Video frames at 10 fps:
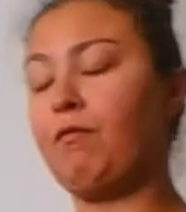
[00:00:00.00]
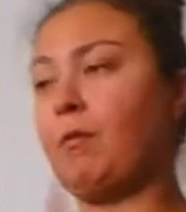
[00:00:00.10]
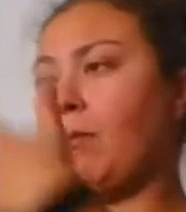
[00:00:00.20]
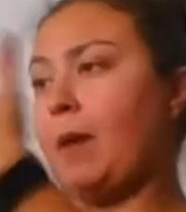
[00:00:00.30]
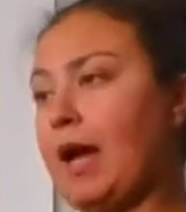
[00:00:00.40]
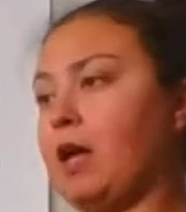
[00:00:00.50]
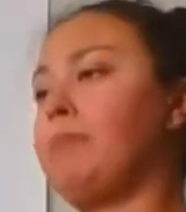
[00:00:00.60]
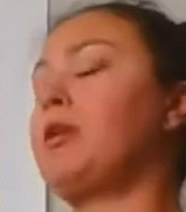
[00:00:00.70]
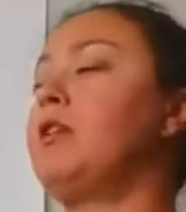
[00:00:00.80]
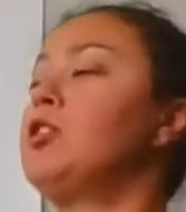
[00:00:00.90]
from a bag and
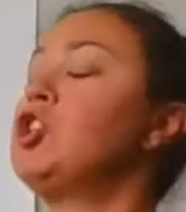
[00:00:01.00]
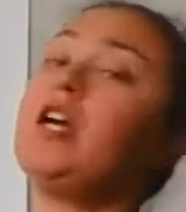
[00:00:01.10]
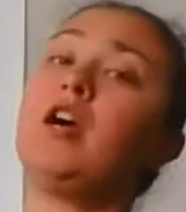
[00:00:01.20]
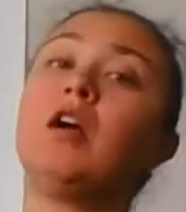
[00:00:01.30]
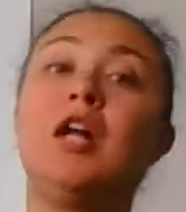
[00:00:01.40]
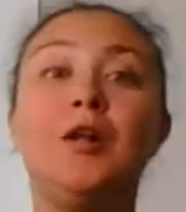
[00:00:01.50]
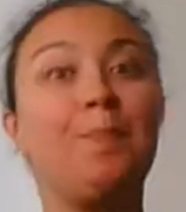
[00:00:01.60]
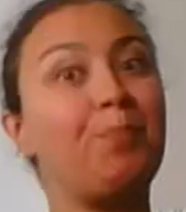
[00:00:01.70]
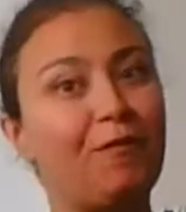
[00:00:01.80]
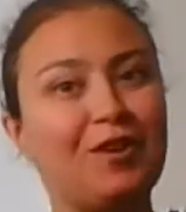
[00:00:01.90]
put it on the chair
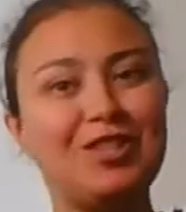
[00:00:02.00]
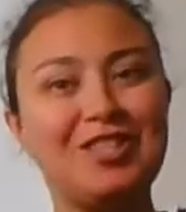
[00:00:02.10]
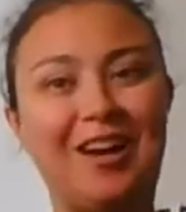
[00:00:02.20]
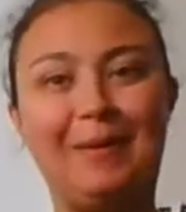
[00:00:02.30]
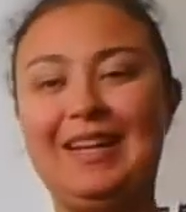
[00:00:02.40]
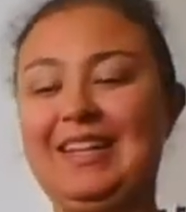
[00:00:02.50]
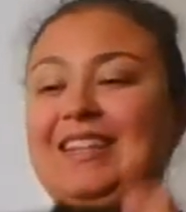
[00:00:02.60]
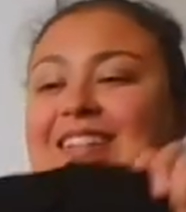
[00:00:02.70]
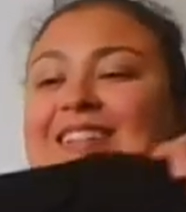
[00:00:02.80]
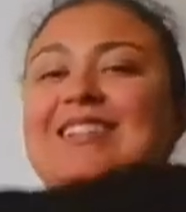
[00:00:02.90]
the first time I did
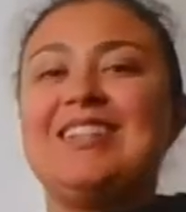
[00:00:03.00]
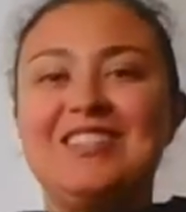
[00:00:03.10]
this.